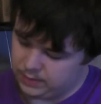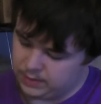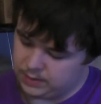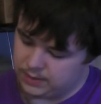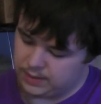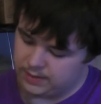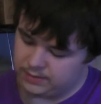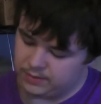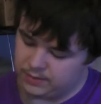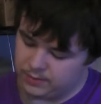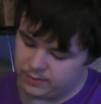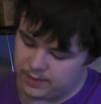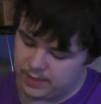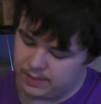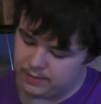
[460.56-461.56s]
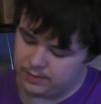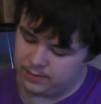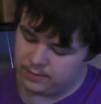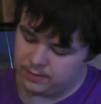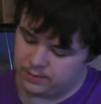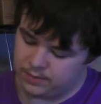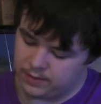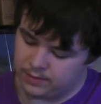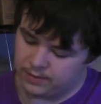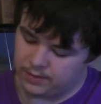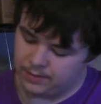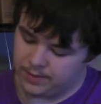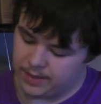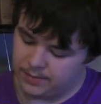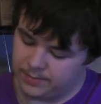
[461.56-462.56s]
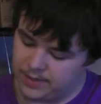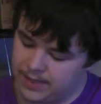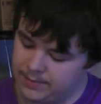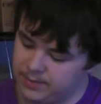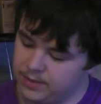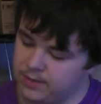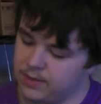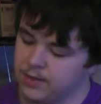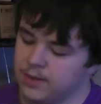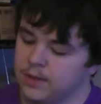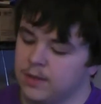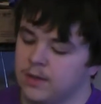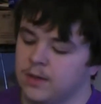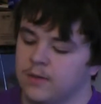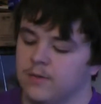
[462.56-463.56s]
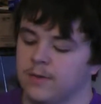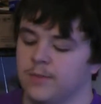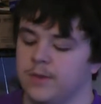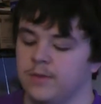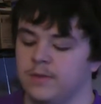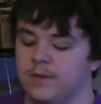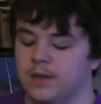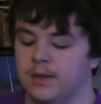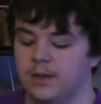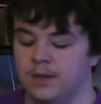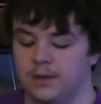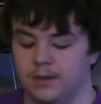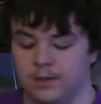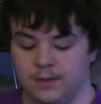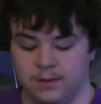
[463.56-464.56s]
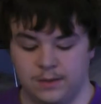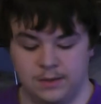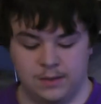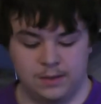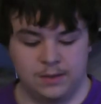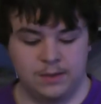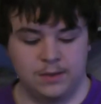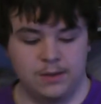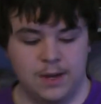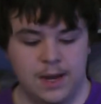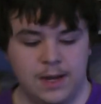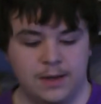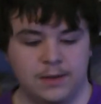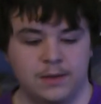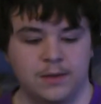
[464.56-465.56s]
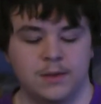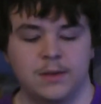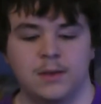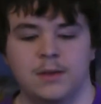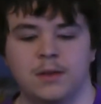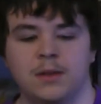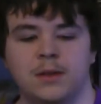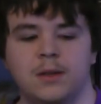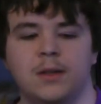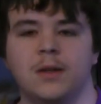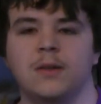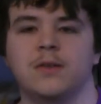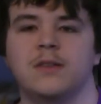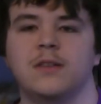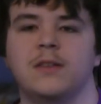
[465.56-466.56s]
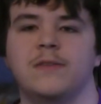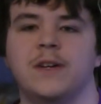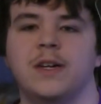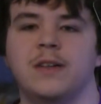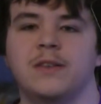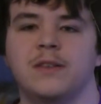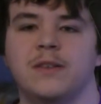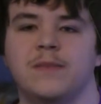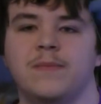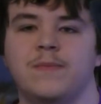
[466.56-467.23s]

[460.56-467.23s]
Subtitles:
Yes, you can. So the bottom tabs are removed. And here's the device.